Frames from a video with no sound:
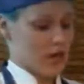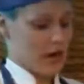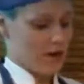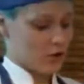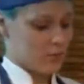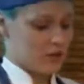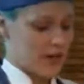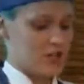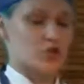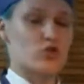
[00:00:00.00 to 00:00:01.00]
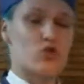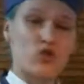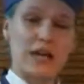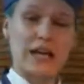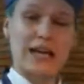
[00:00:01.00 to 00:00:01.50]
have your bananas
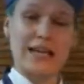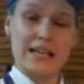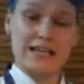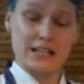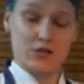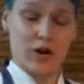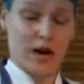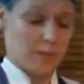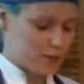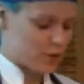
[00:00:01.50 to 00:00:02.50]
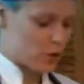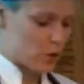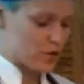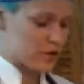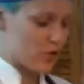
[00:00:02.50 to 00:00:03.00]
really nice and ripe. So
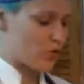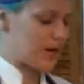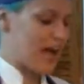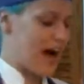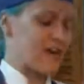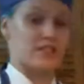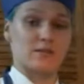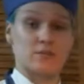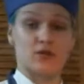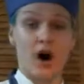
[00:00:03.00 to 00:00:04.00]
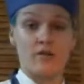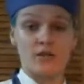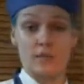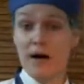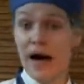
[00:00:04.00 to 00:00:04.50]
it already has some dots,
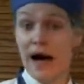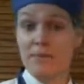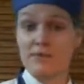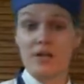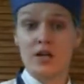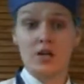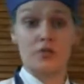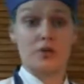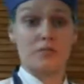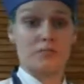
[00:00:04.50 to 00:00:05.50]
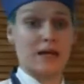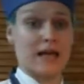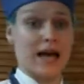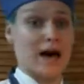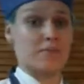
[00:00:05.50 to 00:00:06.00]
and perhaps you wouldn't be
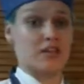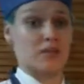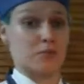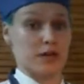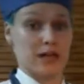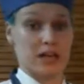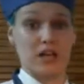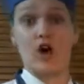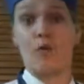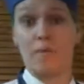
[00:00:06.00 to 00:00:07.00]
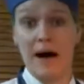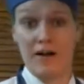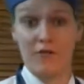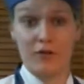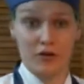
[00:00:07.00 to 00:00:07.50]
happy to putting it in your bag
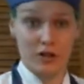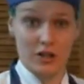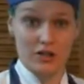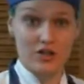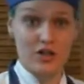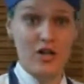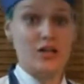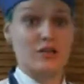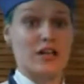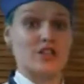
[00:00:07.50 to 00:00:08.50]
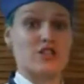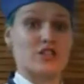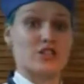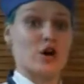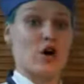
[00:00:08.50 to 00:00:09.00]
for your lunch. So that's
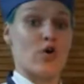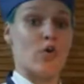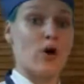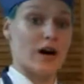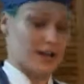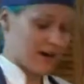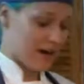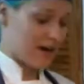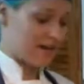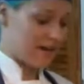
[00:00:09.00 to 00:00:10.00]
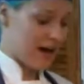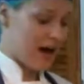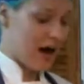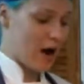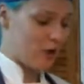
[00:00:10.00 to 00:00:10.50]
just one idea
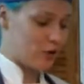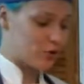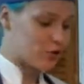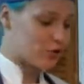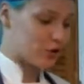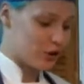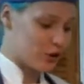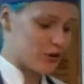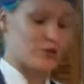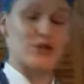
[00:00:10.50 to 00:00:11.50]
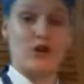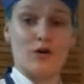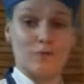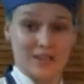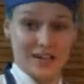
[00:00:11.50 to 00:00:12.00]
how you could use your
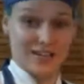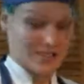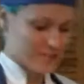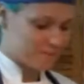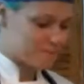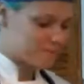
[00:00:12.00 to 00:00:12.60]
bananas.